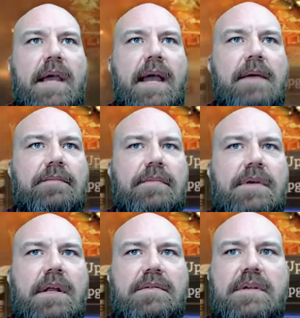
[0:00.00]
Uh oh,
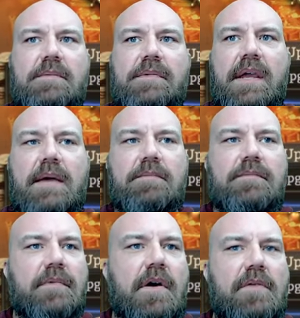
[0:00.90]
camp. Got a little something
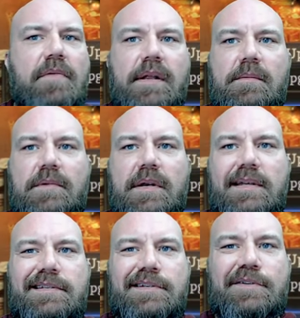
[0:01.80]
with camp.
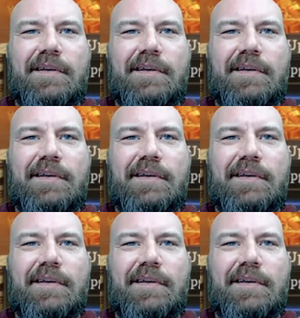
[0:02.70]
Already upgrade